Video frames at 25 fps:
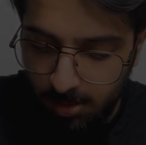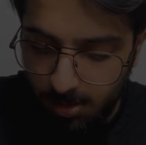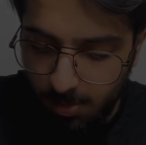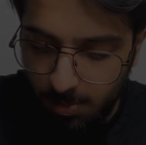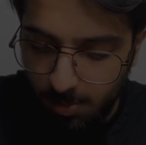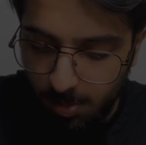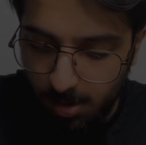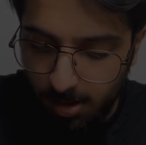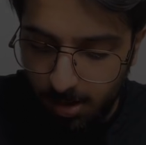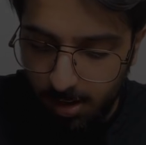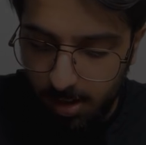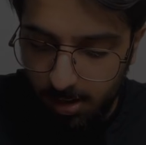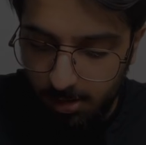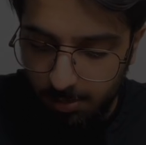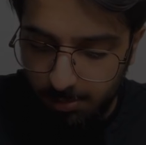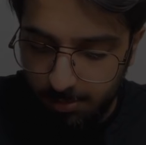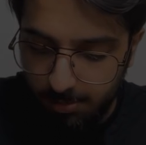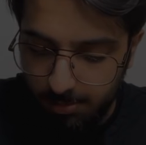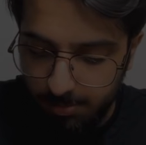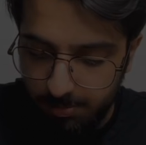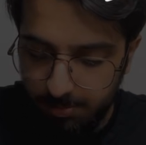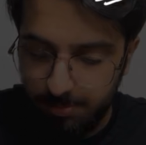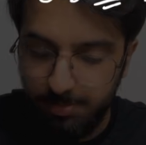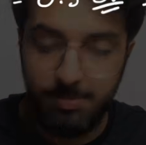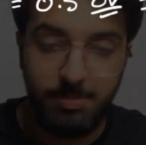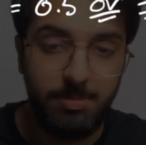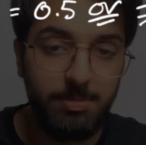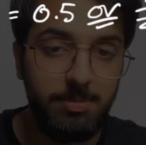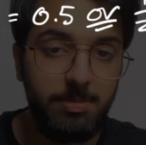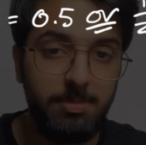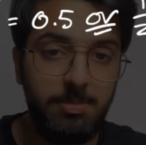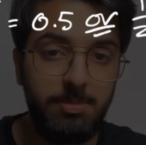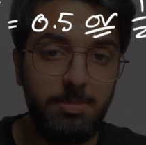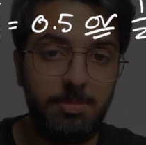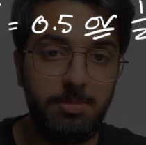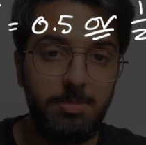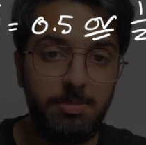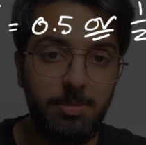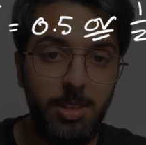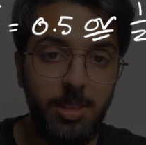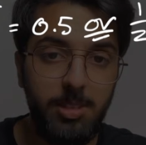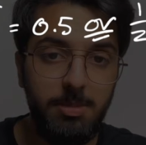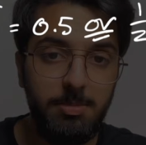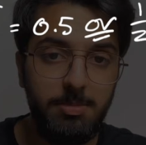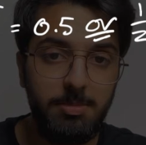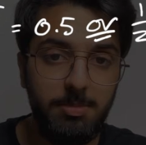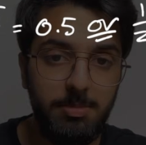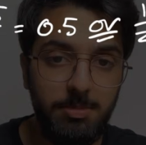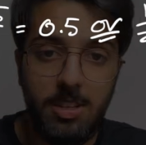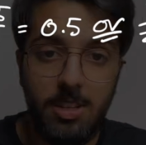1/2, right?
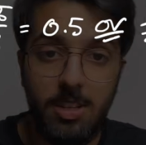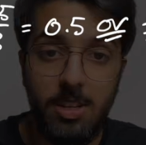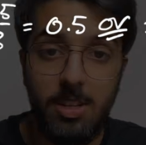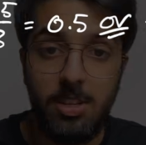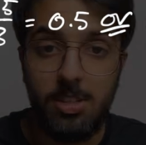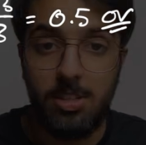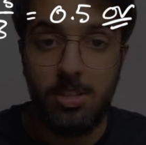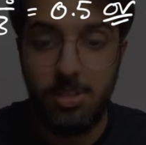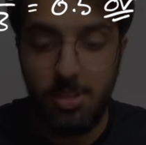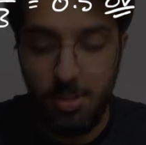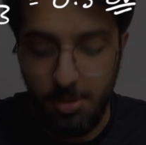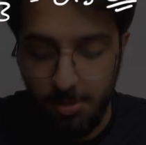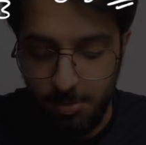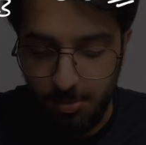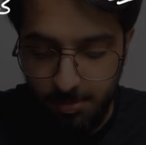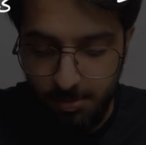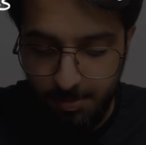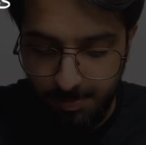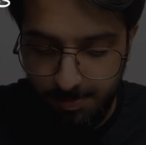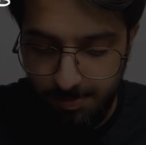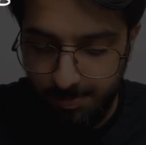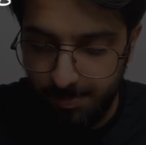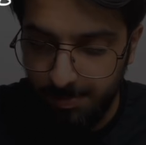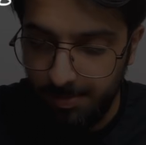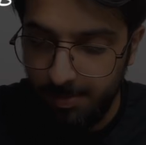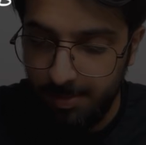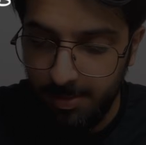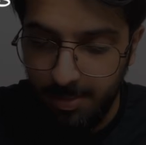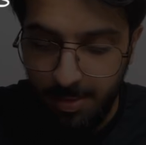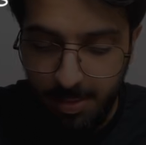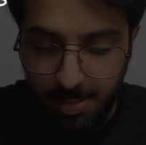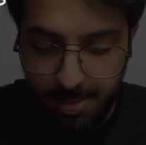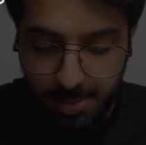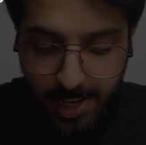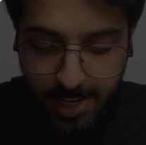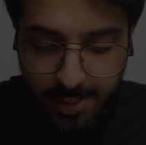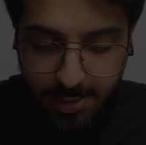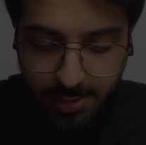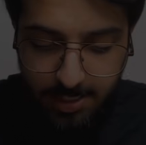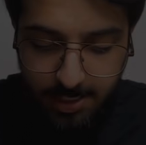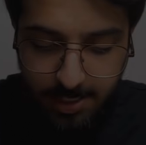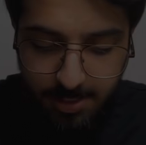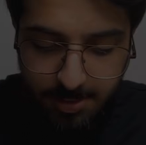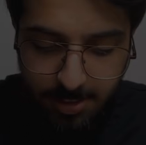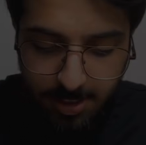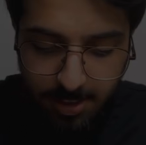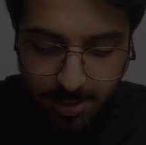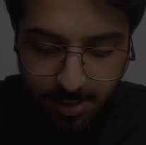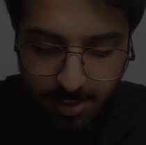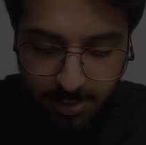So that
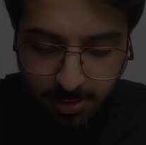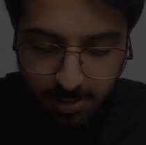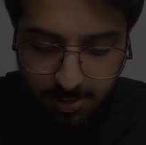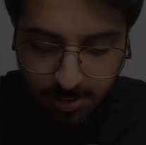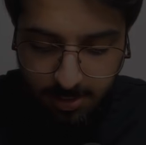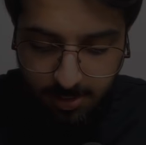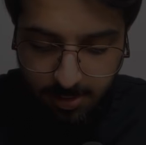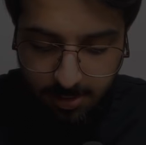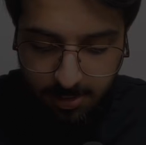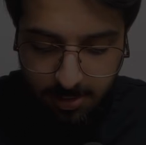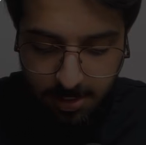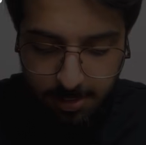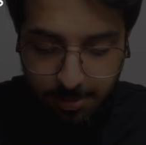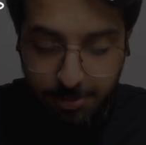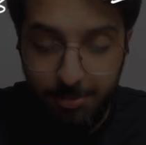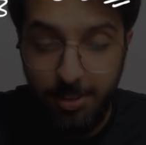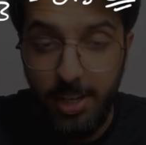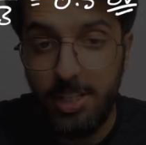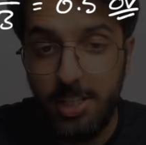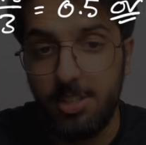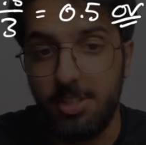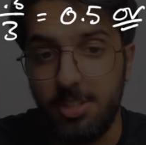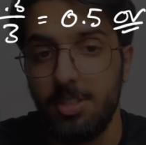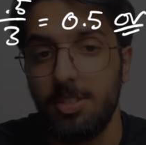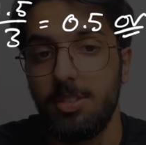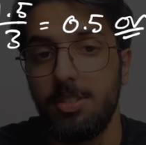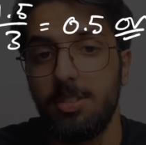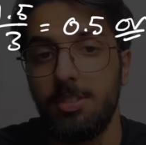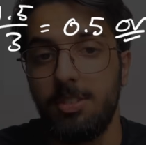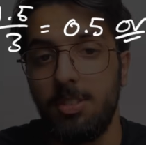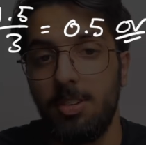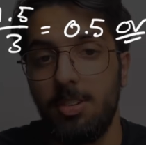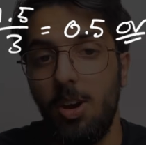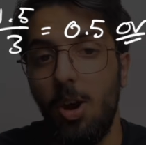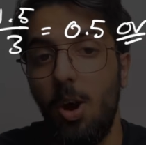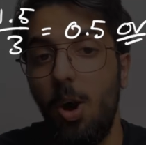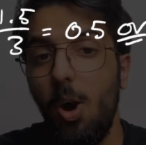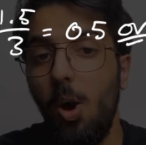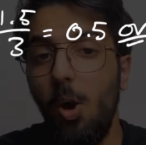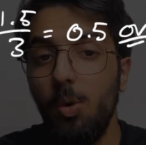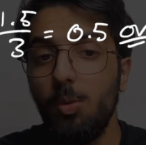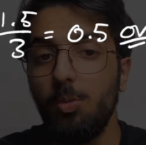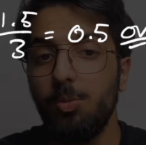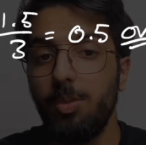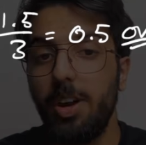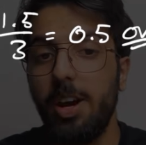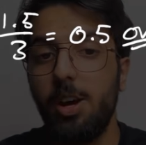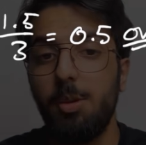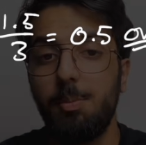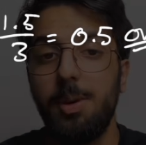gives us the fraction
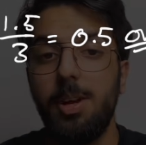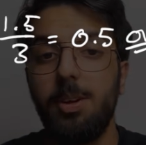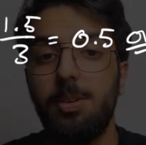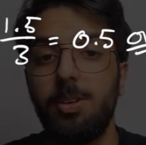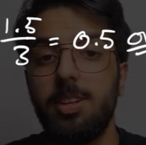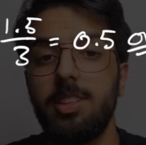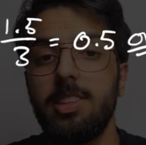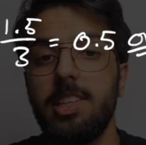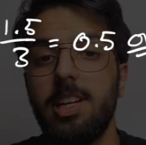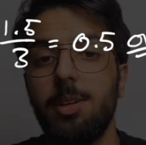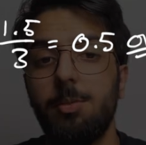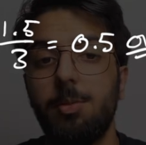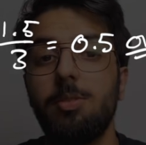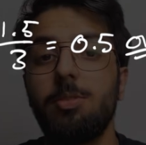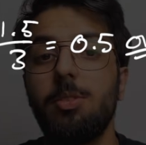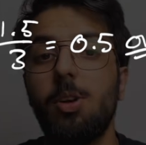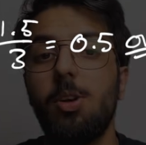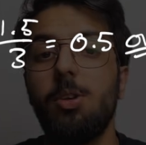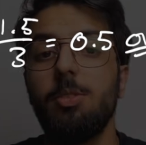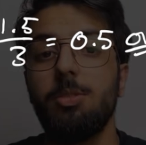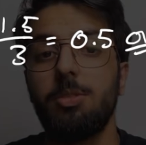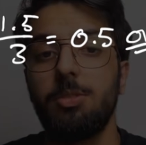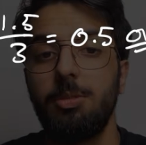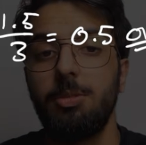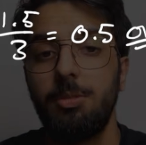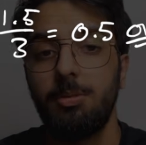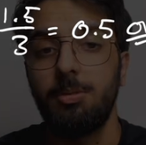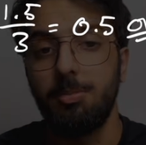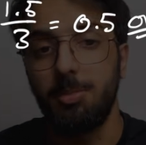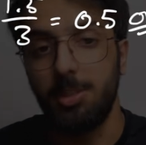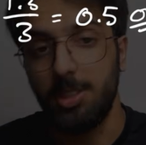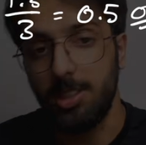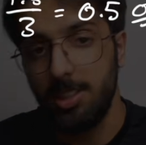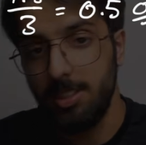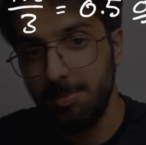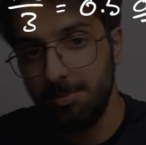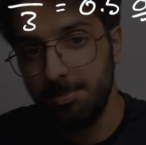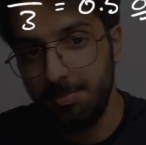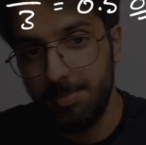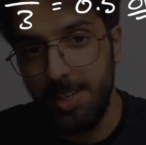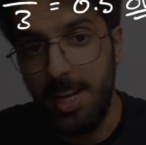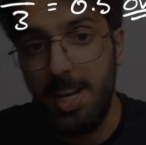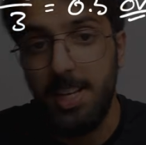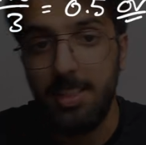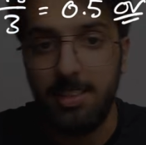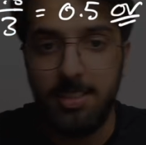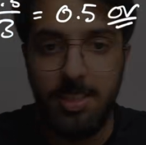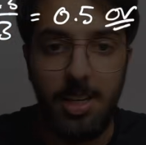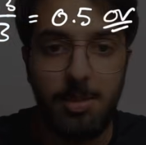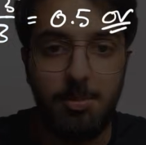of our period that we've gone through, okay,
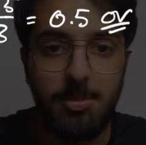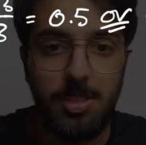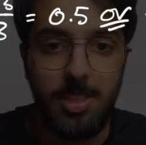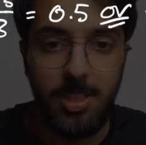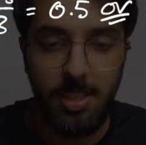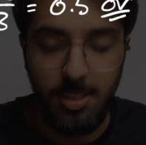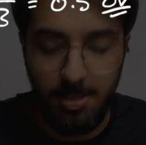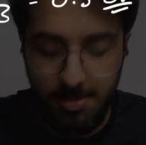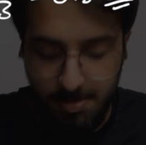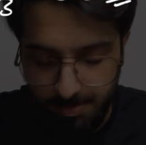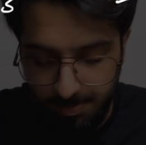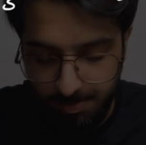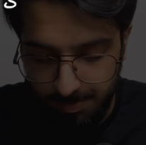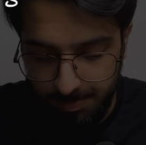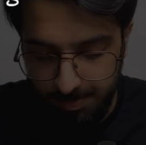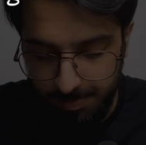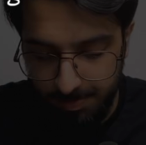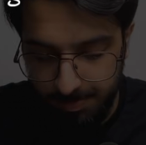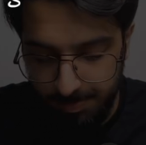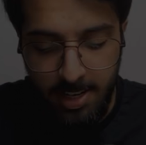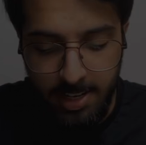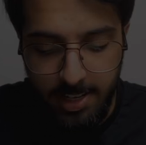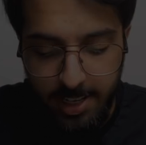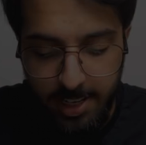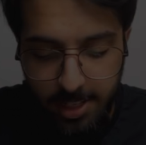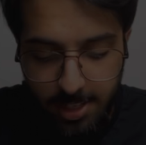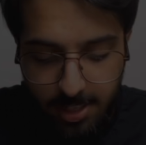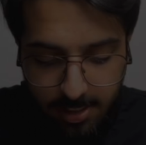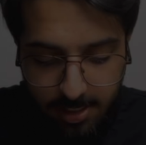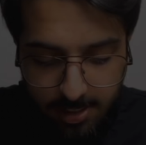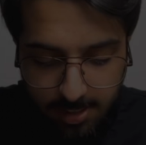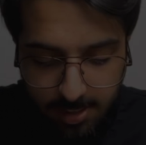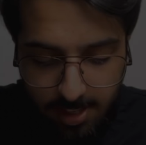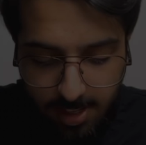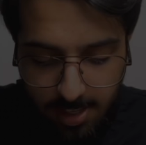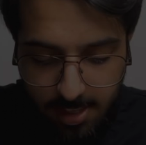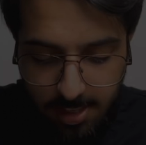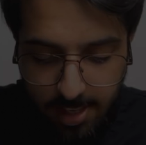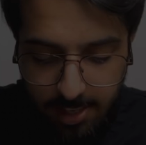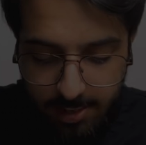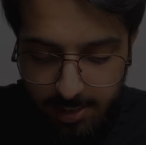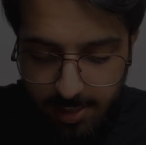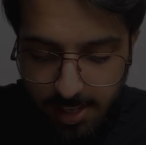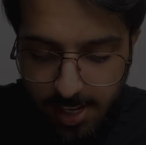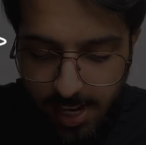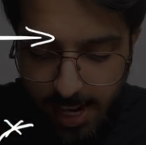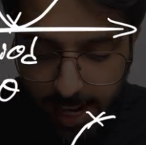at time t. Now you can see that the